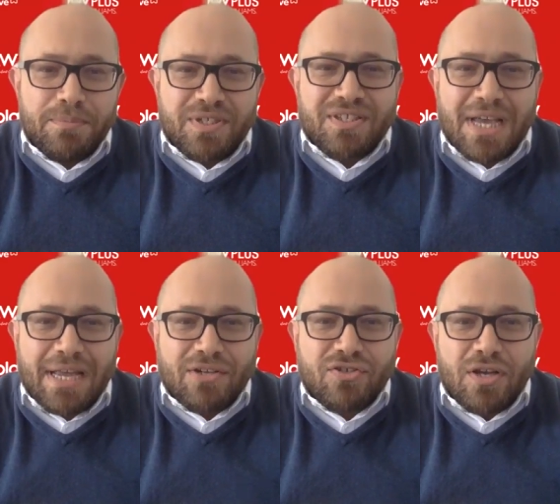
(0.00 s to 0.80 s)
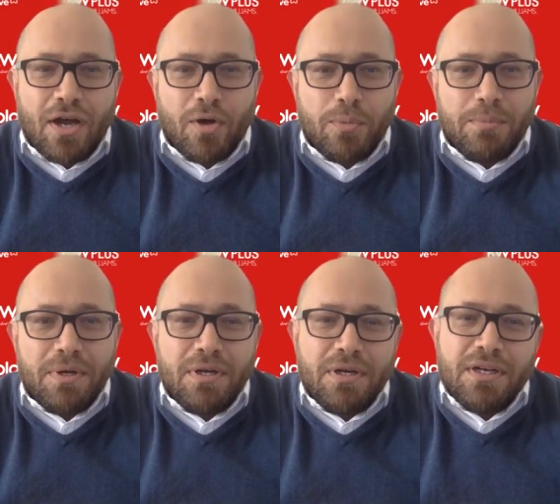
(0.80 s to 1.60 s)
detached home,
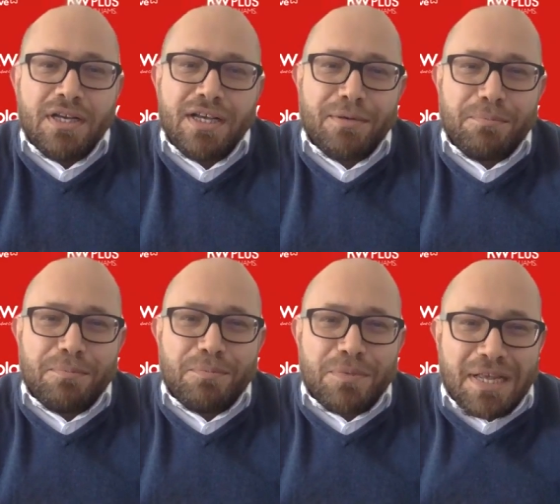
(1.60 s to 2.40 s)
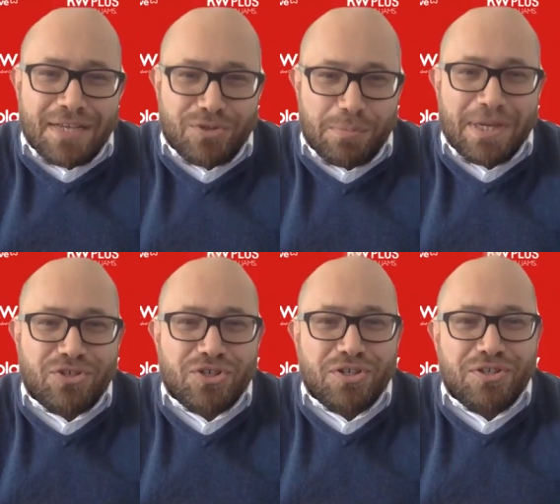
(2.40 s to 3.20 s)
as you
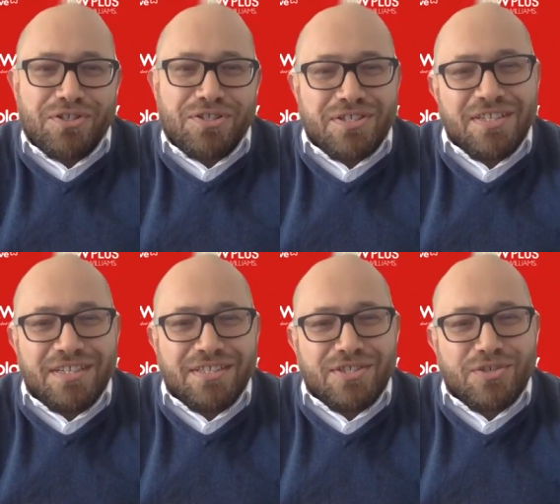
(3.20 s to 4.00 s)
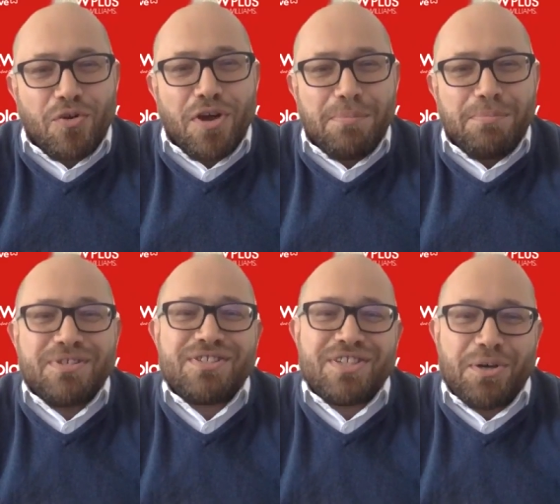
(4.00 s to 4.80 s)
mentioned and described.
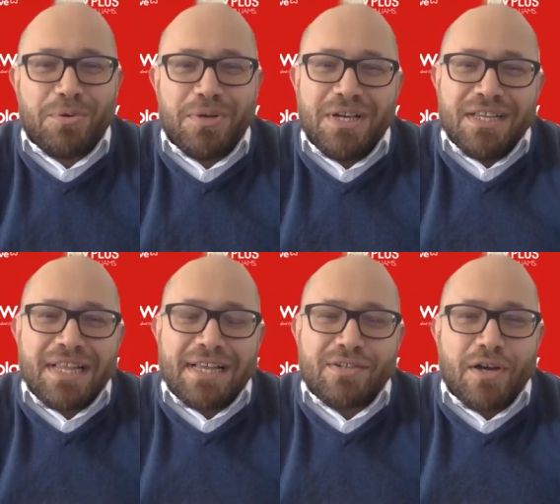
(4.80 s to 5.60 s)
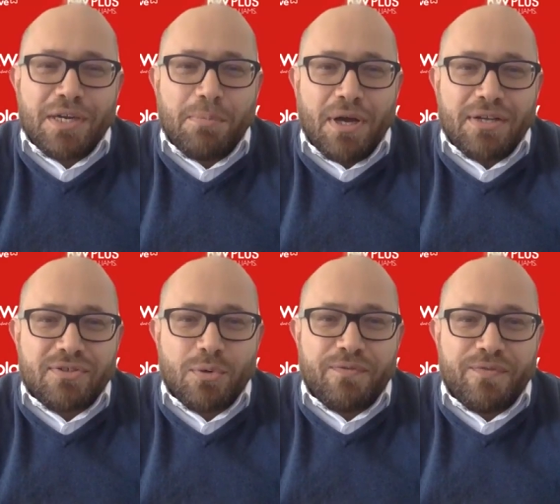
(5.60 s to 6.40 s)
So that's kind of my
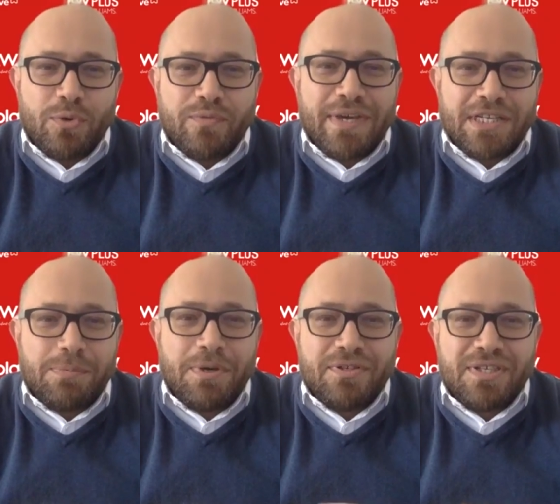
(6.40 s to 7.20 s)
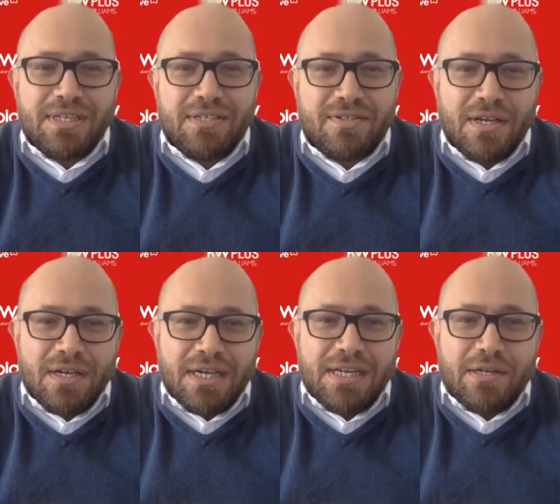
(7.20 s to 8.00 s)
sort of field of expertise
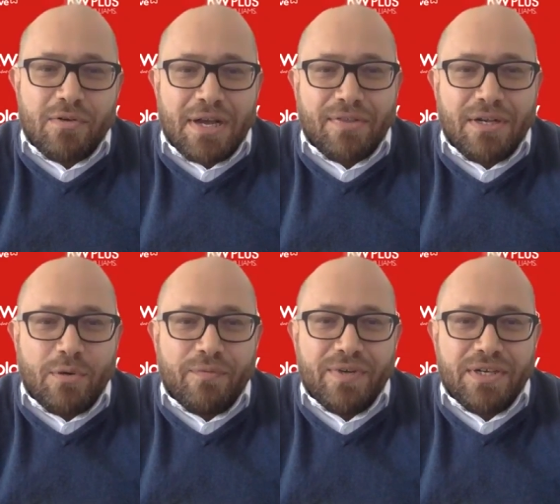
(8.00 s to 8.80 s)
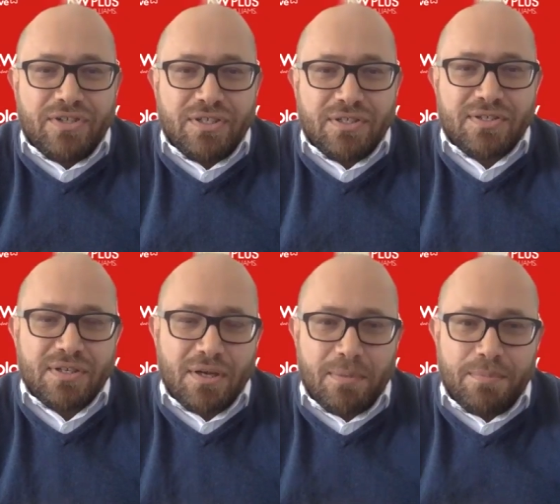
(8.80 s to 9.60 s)
in and around the little villages
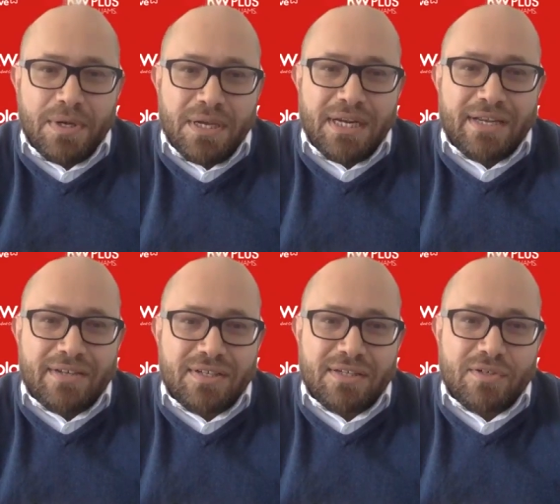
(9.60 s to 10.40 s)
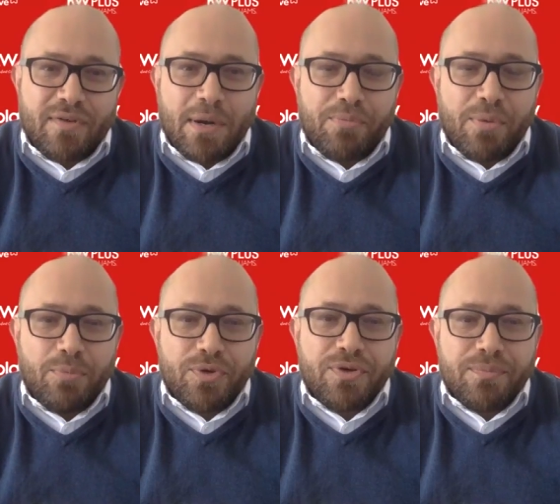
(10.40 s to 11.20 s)
in Essex around
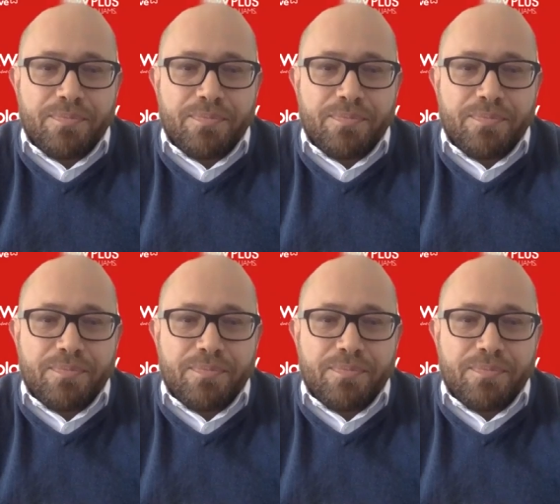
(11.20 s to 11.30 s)
Brentwood.